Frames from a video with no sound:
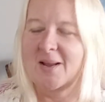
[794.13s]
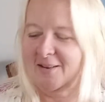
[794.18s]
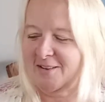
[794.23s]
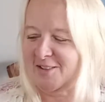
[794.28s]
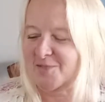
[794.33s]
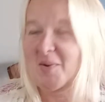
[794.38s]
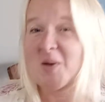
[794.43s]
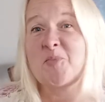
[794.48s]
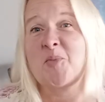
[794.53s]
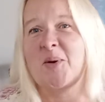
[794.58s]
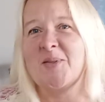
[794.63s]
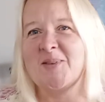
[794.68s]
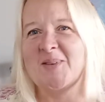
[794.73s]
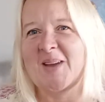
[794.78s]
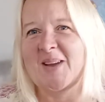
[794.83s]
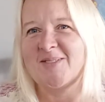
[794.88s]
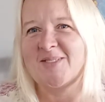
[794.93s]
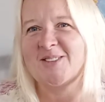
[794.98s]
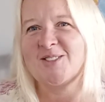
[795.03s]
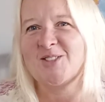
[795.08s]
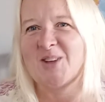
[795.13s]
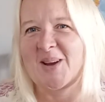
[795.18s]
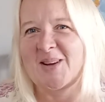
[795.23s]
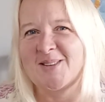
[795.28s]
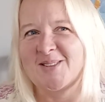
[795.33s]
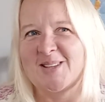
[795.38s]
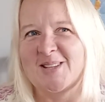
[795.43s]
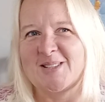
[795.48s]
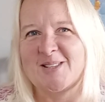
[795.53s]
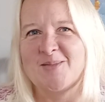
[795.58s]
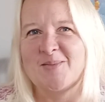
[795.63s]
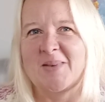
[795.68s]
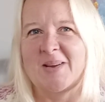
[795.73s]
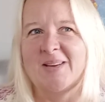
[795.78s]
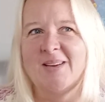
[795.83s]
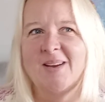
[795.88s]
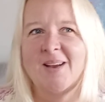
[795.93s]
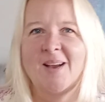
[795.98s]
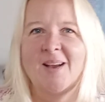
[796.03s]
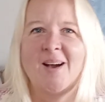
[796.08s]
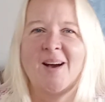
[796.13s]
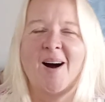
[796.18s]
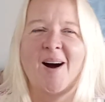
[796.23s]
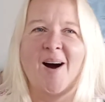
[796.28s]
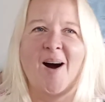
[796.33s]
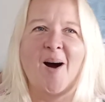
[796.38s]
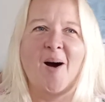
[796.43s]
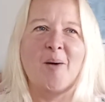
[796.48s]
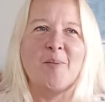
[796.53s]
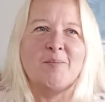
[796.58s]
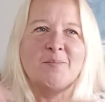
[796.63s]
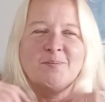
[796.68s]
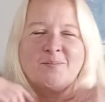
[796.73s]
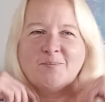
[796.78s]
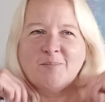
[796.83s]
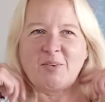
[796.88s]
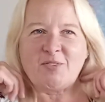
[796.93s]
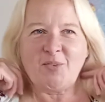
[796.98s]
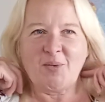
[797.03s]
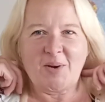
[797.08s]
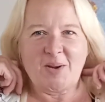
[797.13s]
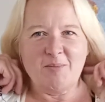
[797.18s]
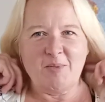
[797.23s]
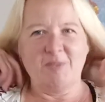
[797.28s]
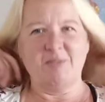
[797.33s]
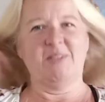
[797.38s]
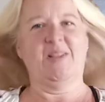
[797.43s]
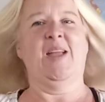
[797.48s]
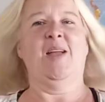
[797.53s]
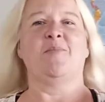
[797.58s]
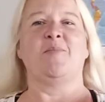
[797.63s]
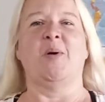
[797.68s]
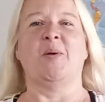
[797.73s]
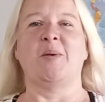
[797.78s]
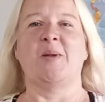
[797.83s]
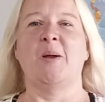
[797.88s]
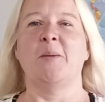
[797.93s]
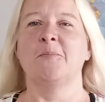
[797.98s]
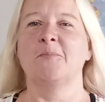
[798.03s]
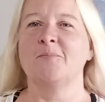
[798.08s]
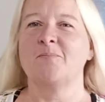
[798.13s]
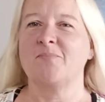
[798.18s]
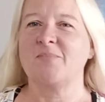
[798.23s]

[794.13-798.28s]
because my brother gave this China set to me before he moved to Cambodia.